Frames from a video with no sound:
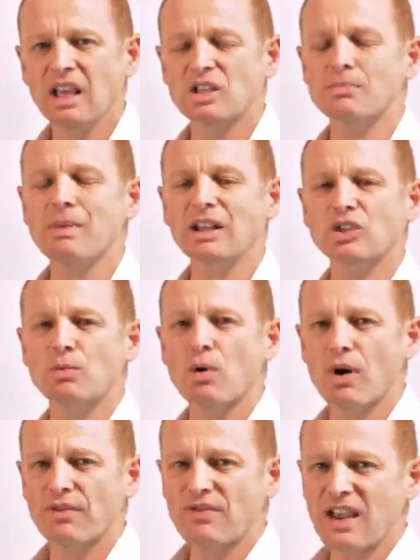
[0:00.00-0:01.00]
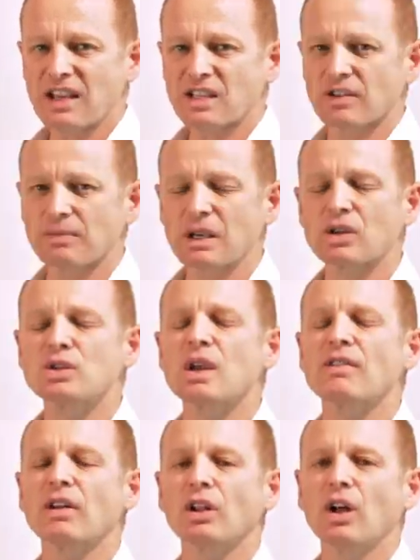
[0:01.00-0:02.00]
is much more effective because
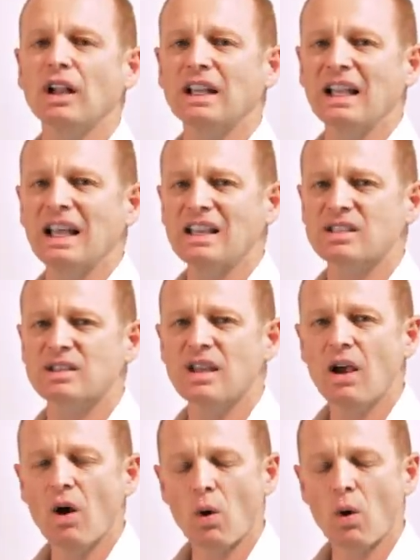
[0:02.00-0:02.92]
you have a lot less